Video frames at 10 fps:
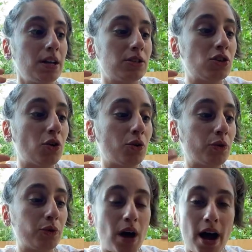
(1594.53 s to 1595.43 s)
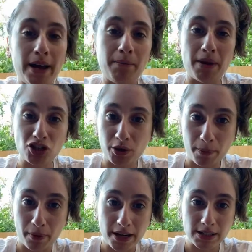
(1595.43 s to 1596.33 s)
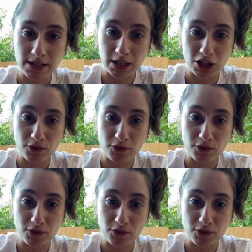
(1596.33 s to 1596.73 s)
So I mentioned the prices in each